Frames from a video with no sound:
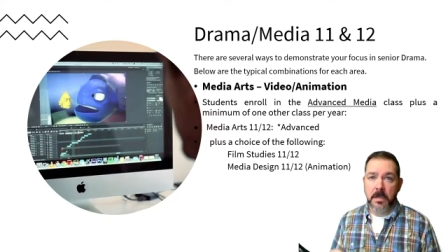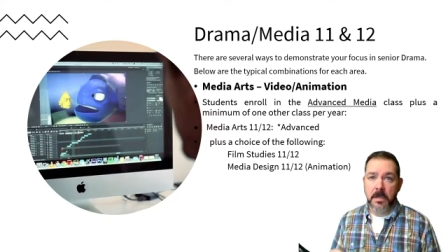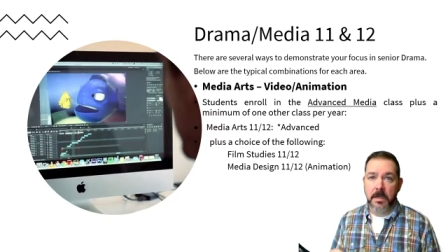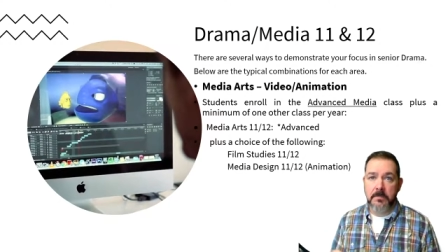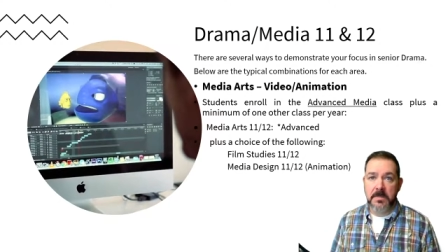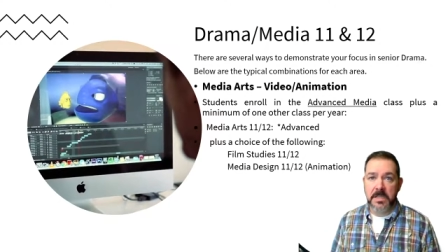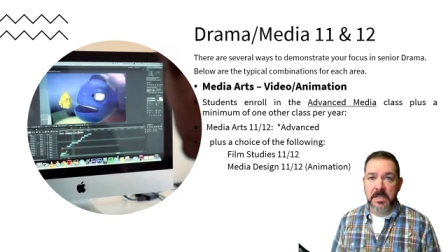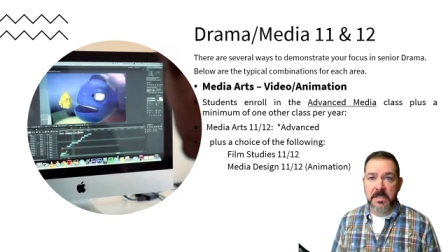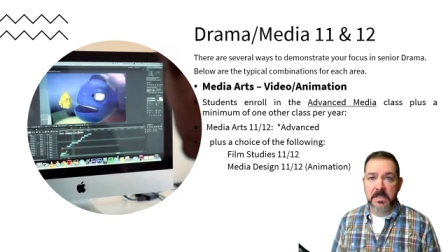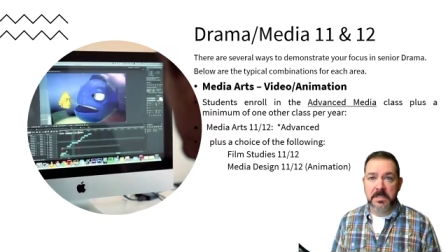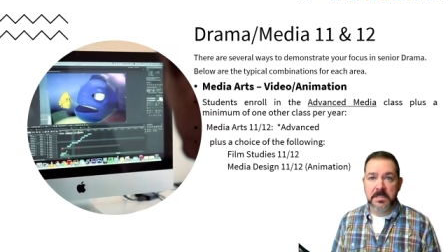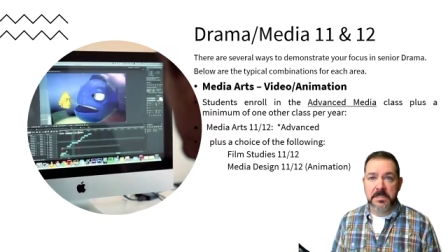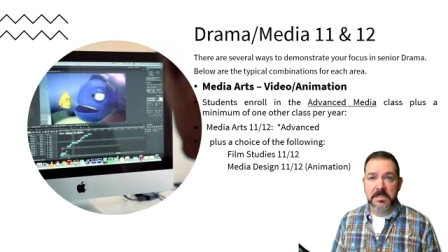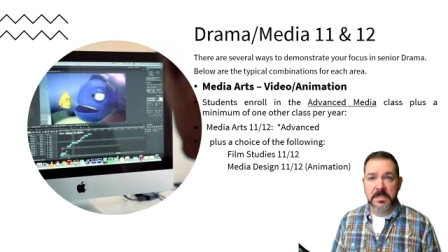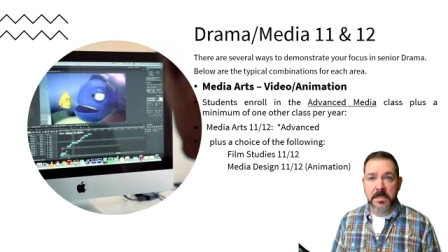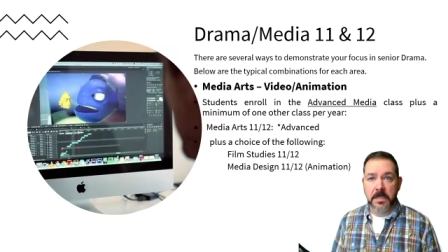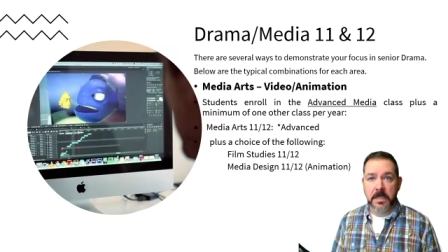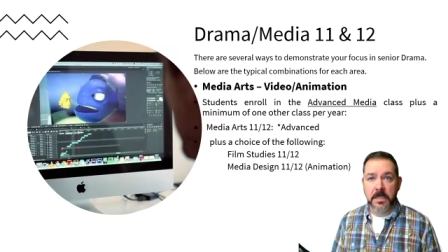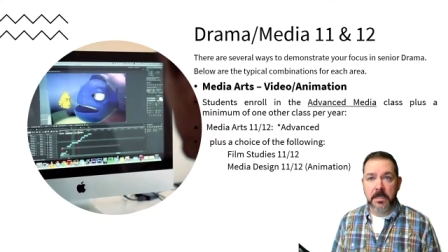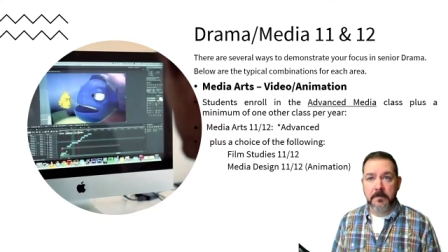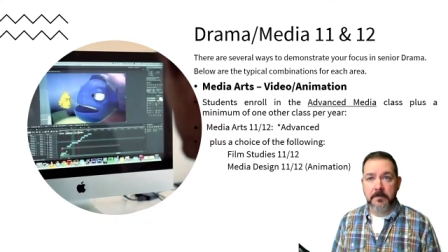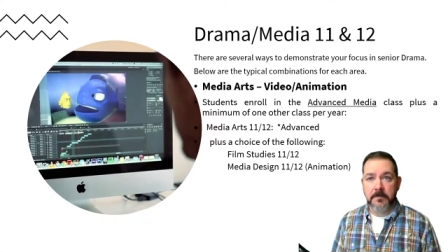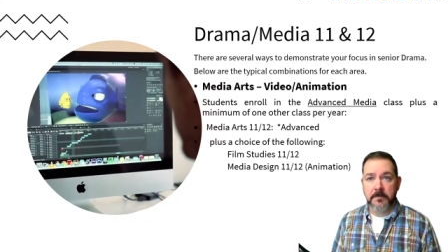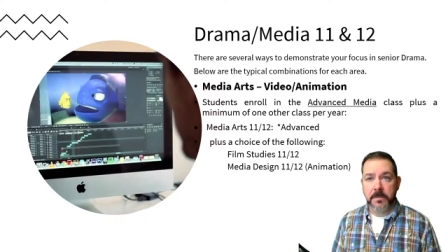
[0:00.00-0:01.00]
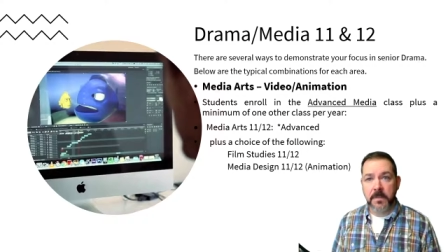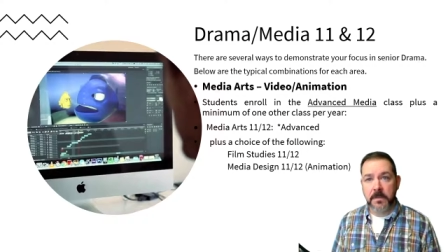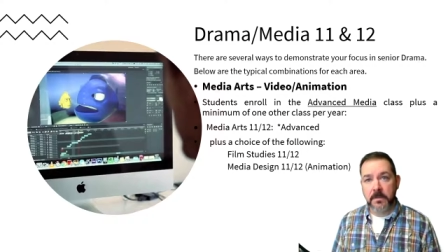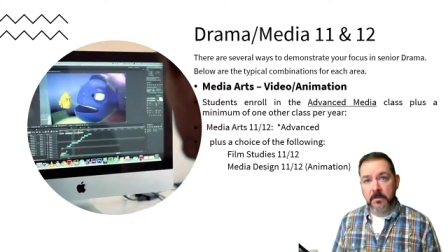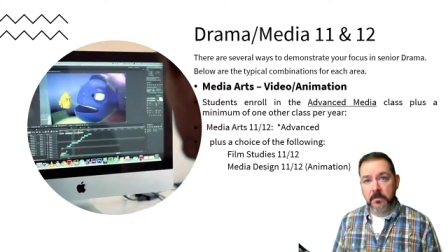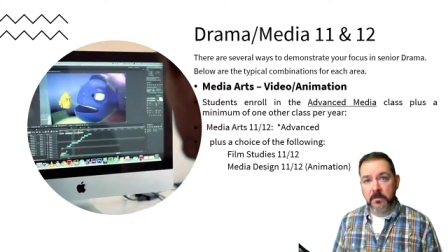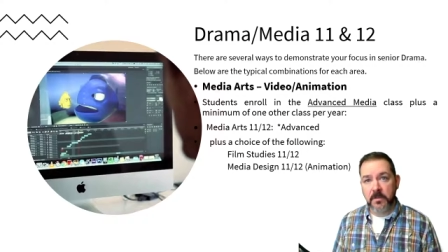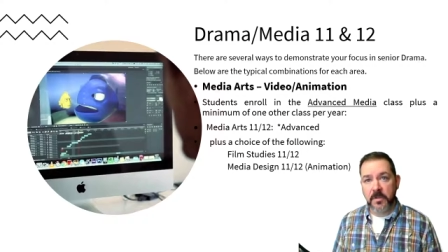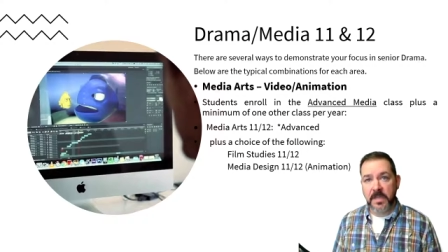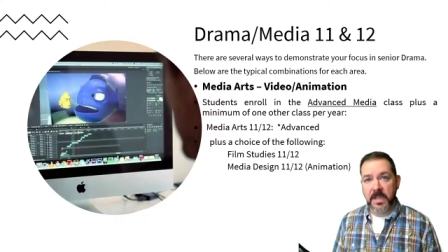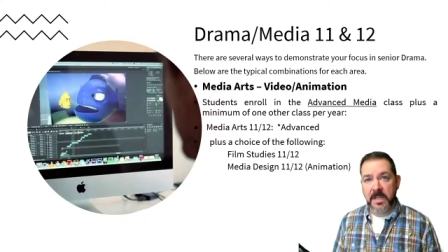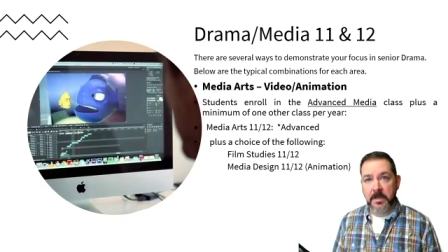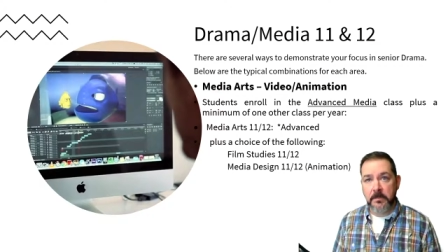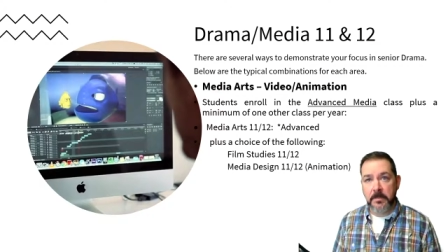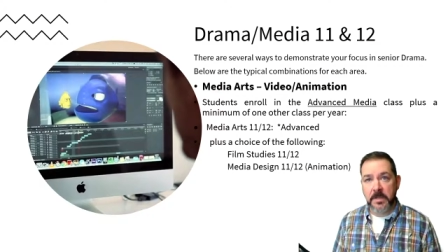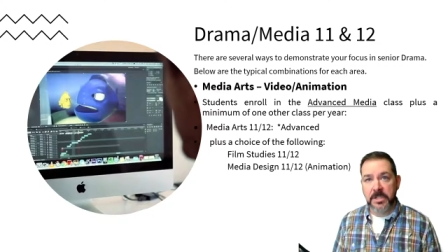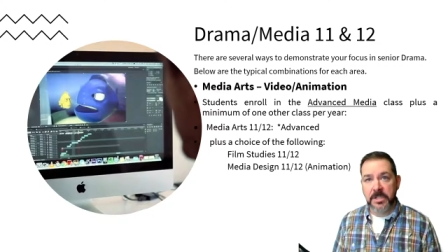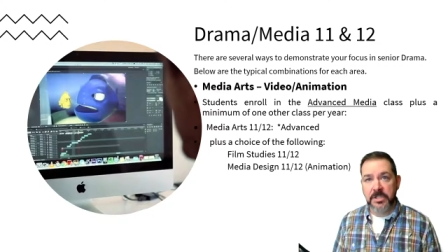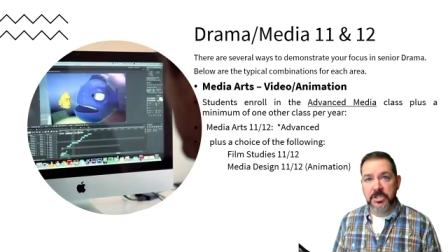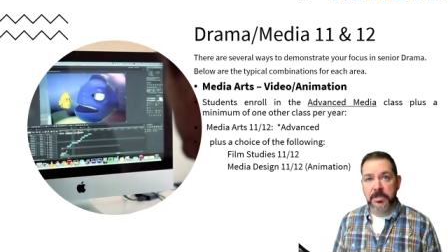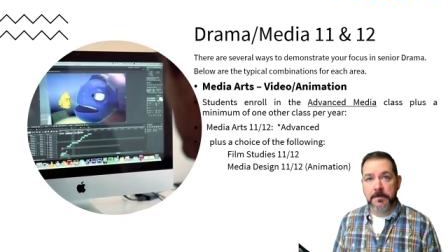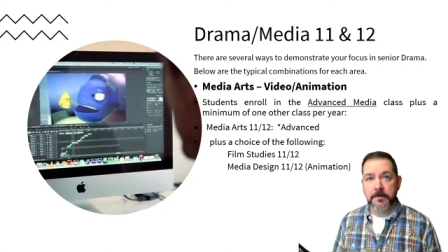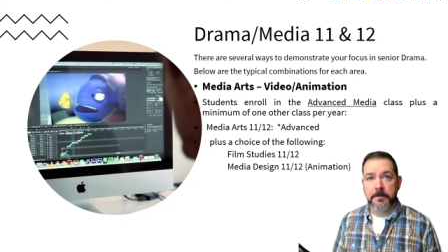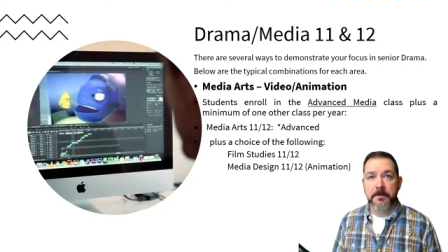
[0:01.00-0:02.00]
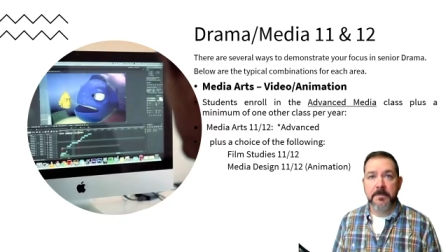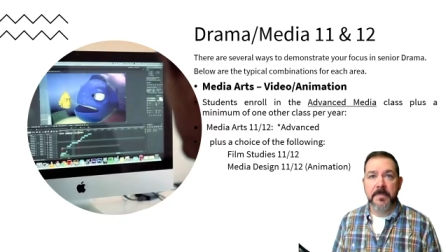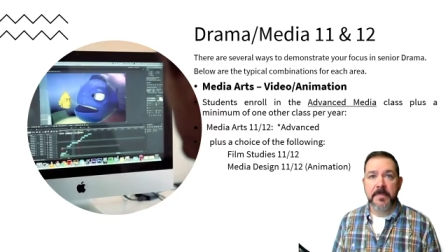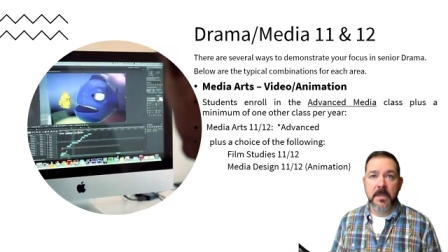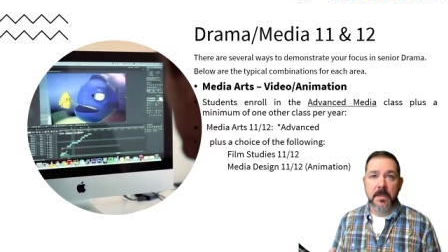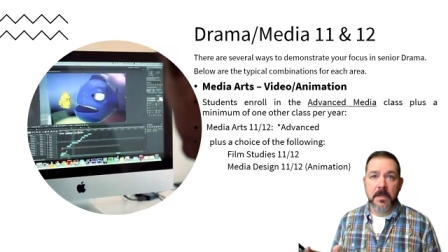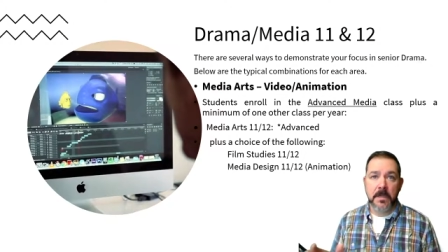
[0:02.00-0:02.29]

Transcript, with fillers: uh, media design with animation,